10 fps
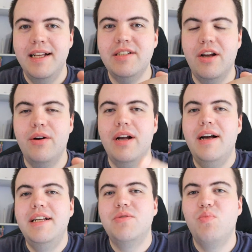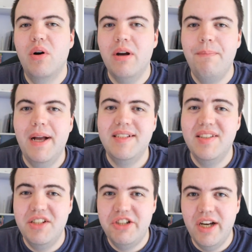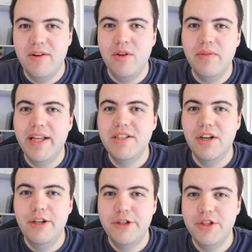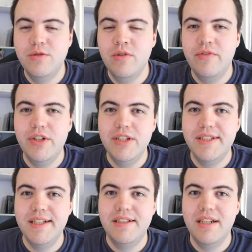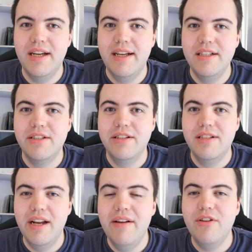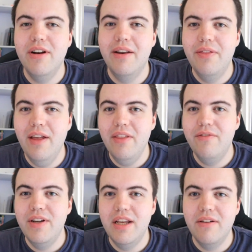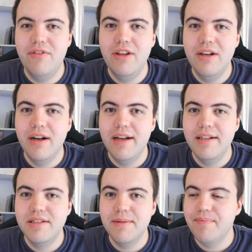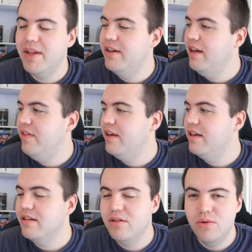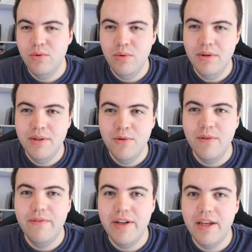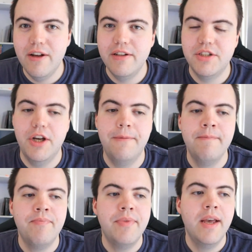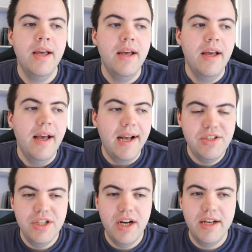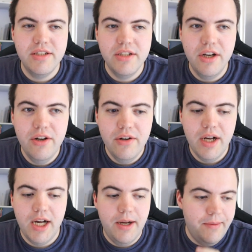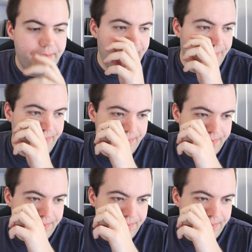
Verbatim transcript: How's it going guys? Welcome back to the channel. It's Oceans Reviews here today. So today I've got another video for you guys, another cool little video. So as you guys know, um,